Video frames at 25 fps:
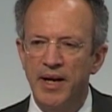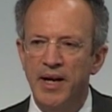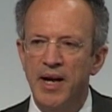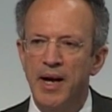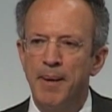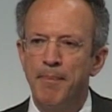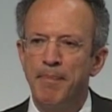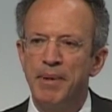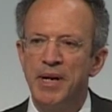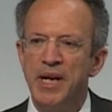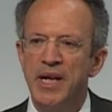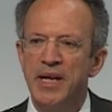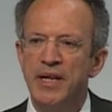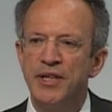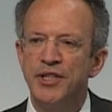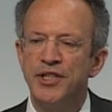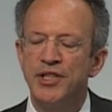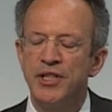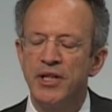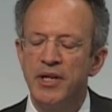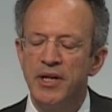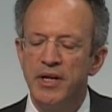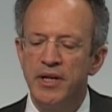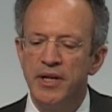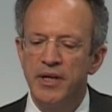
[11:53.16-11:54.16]

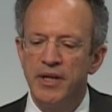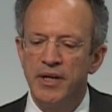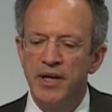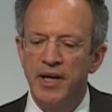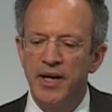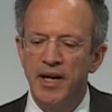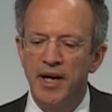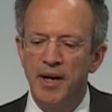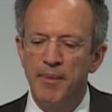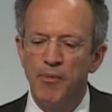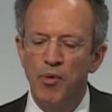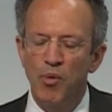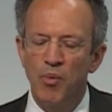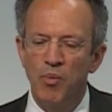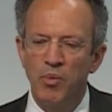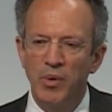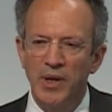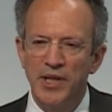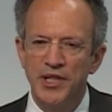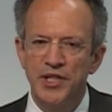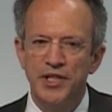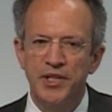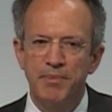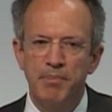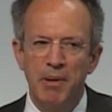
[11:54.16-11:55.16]
companies,
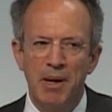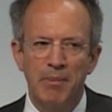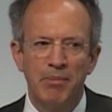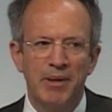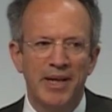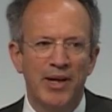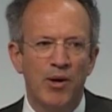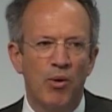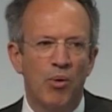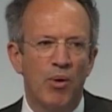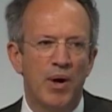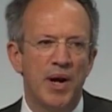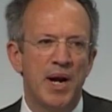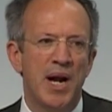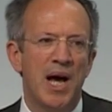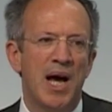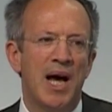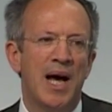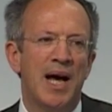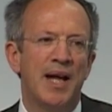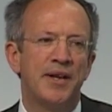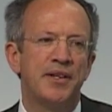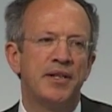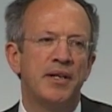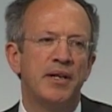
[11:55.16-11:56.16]
list public or
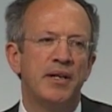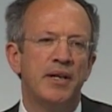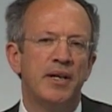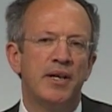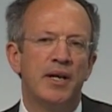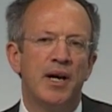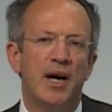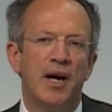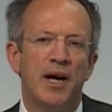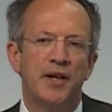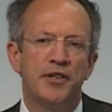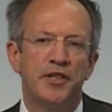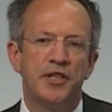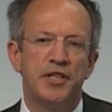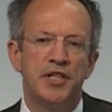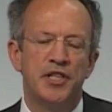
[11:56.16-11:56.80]
not, to